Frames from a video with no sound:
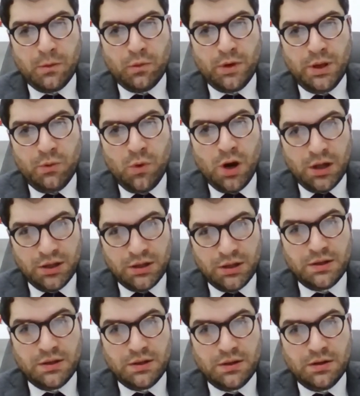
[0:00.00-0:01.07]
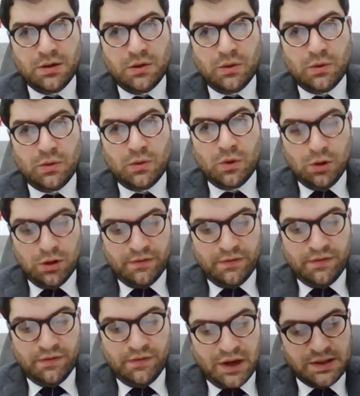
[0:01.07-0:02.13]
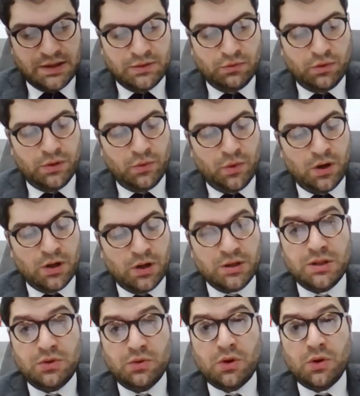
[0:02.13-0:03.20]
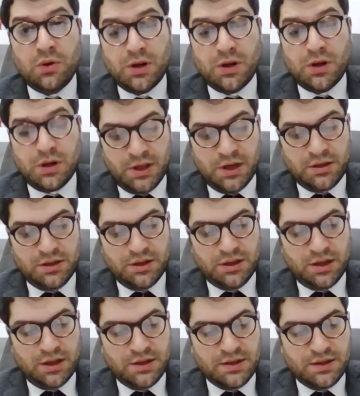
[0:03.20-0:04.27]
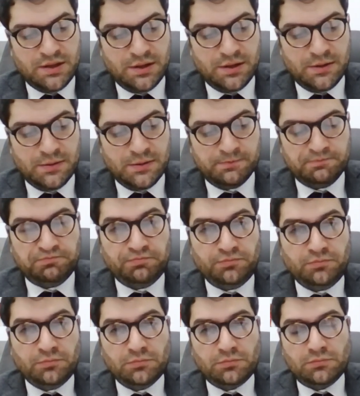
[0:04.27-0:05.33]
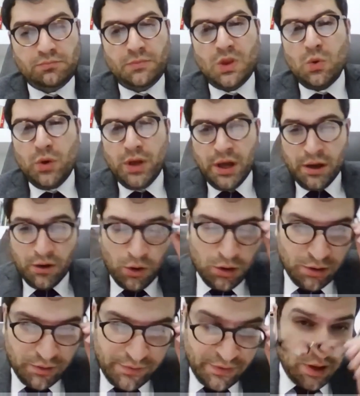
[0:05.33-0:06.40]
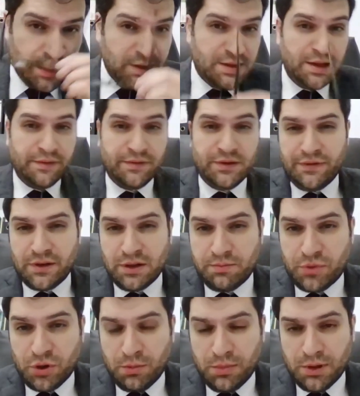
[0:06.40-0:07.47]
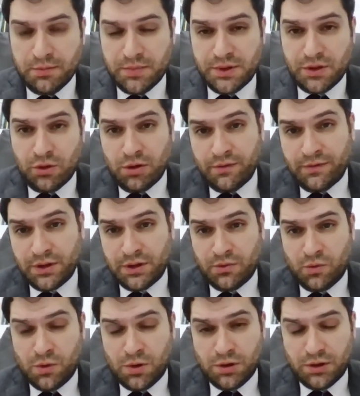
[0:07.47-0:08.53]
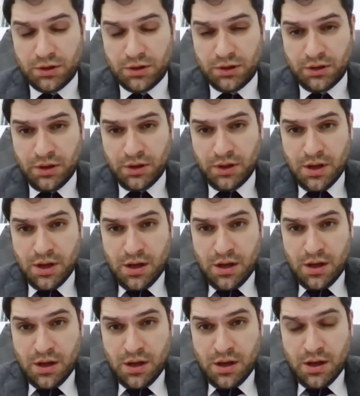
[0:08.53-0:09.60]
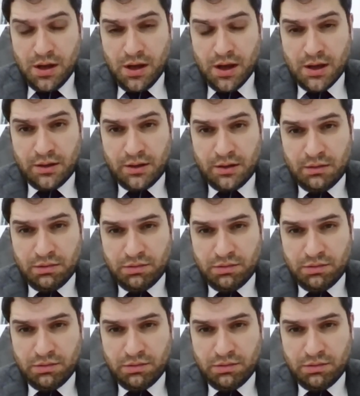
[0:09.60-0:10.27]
we want, all of us, we want to conquer pediatric cancer. We have, all of us have different problems all over the world. And